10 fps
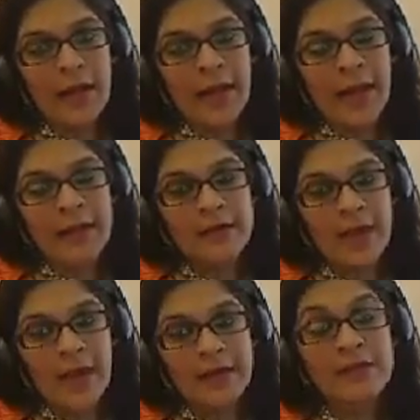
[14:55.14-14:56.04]
and
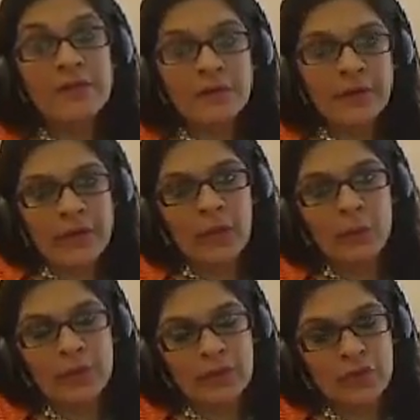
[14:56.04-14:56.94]
integrating
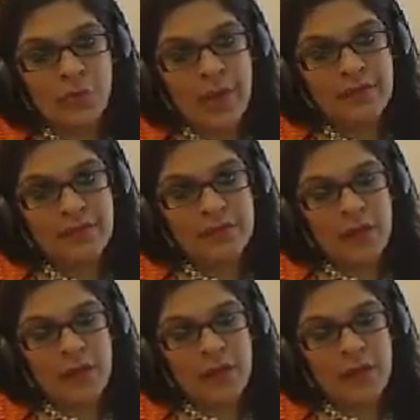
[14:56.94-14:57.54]
with US